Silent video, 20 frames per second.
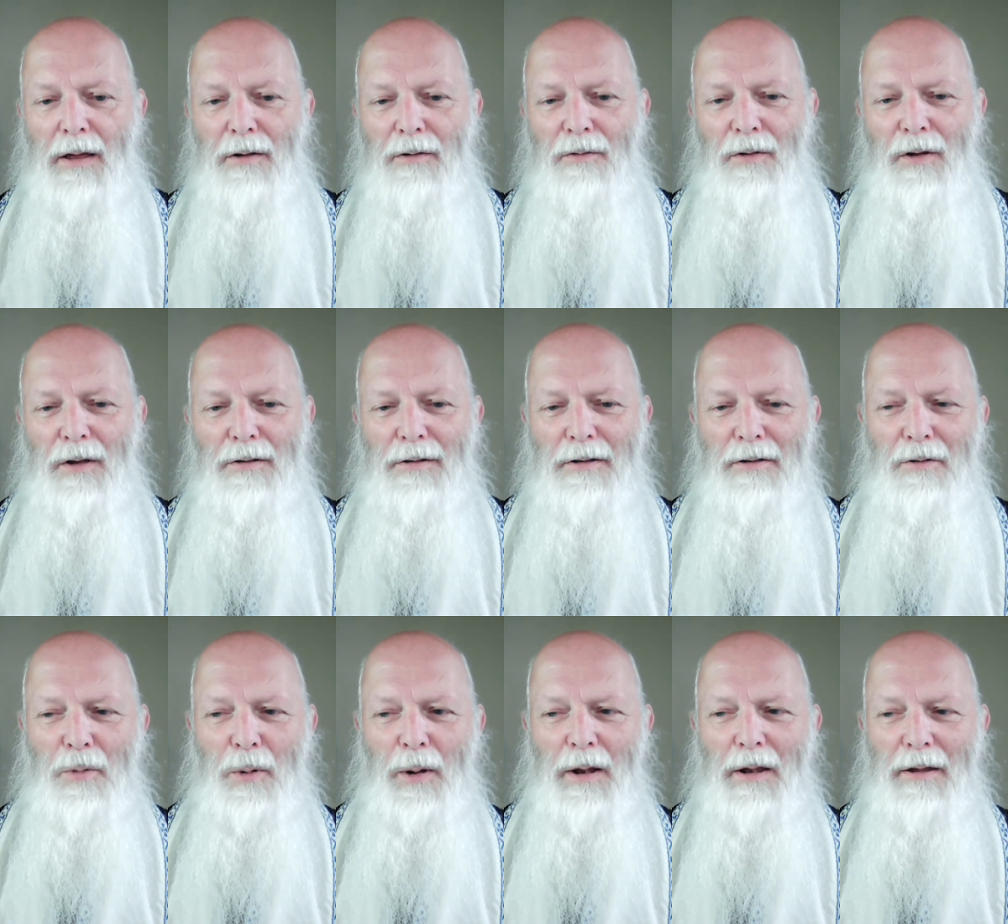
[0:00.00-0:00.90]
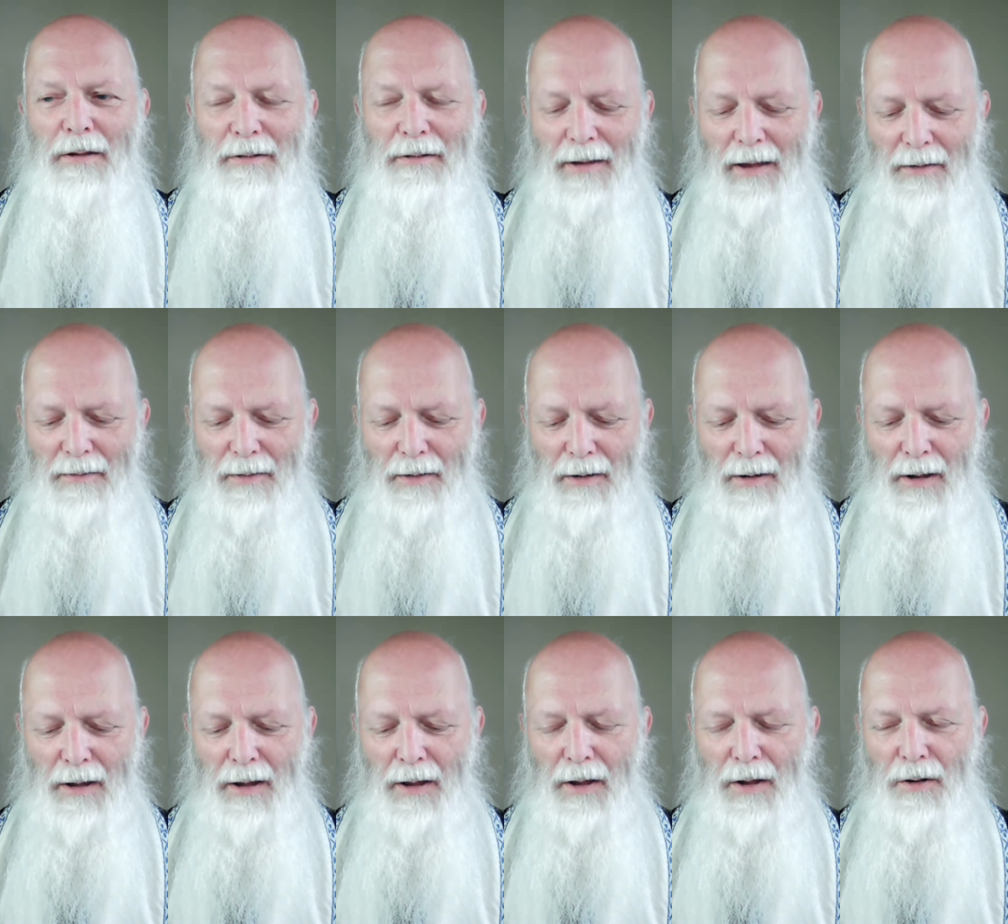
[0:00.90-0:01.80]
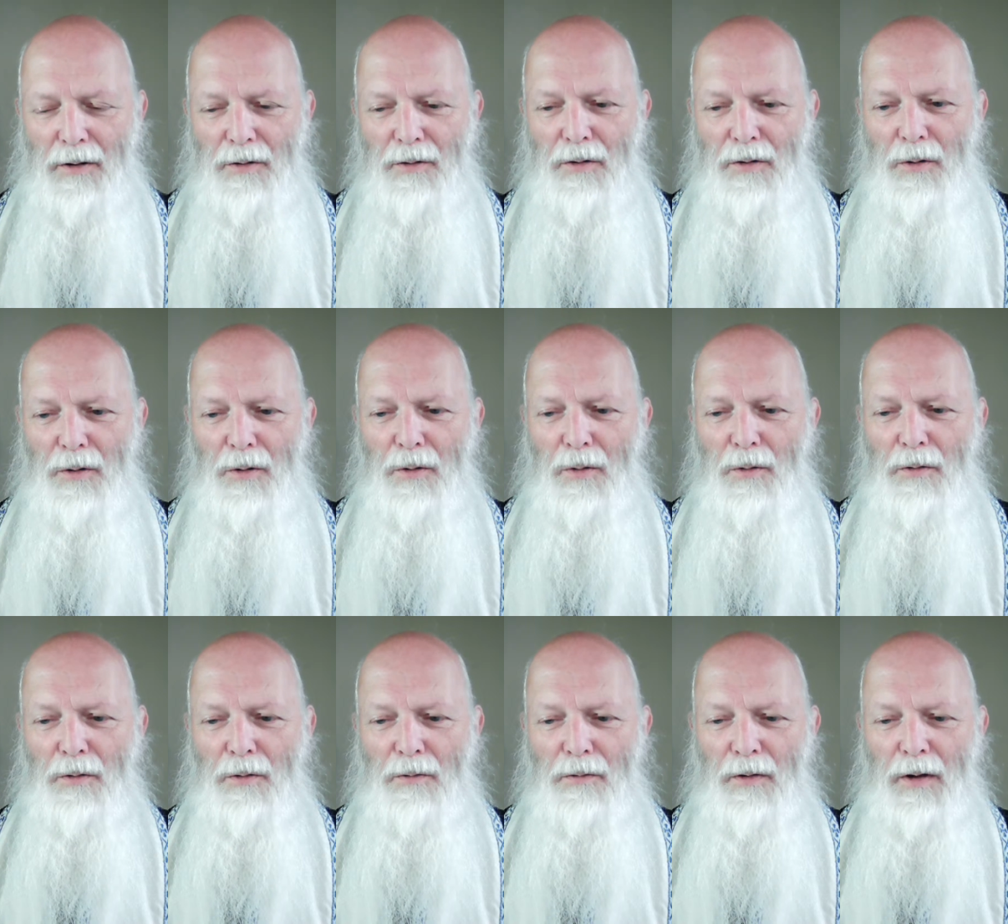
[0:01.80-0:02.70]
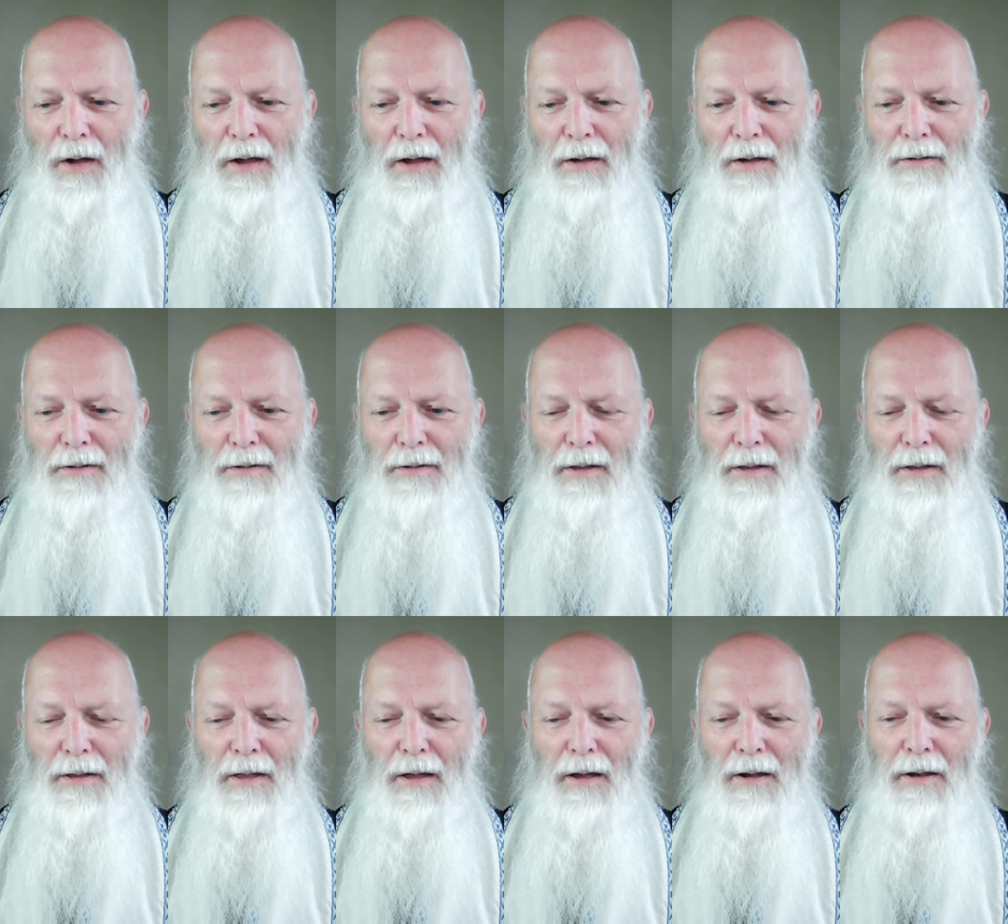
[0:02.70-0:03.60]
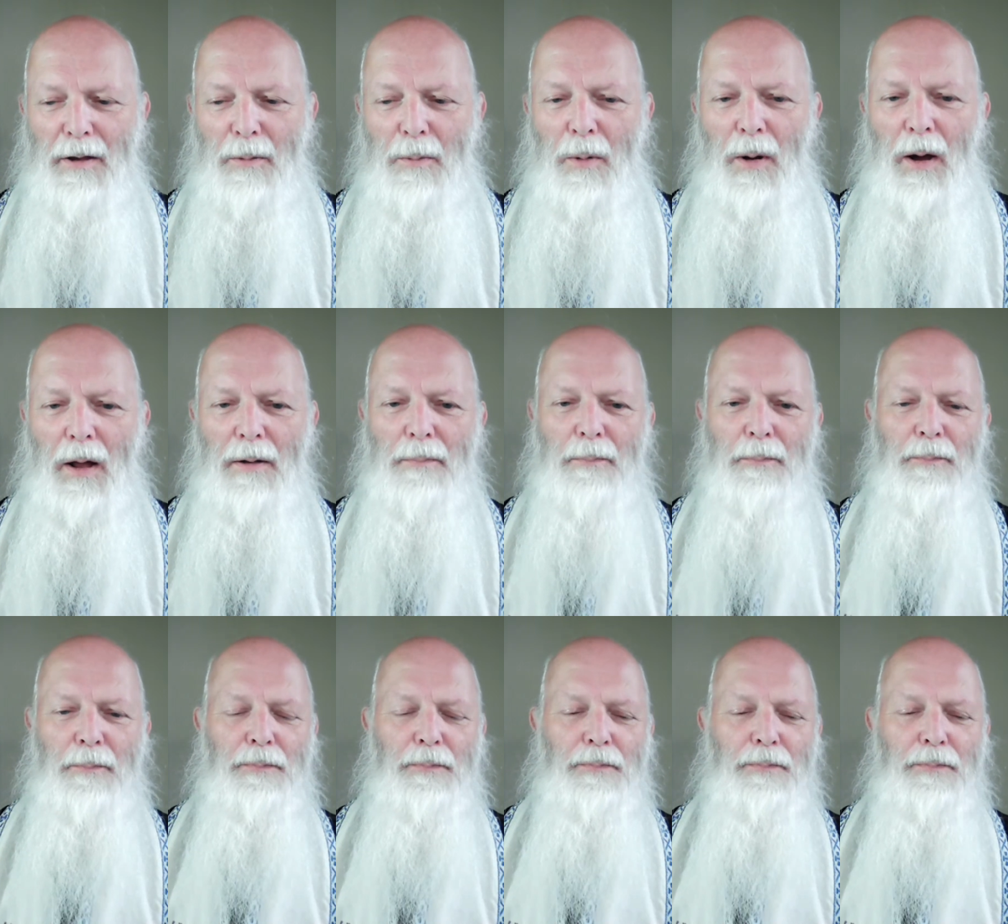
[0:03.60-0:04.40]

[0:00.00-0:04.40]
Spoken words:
verses 27 to verse 31.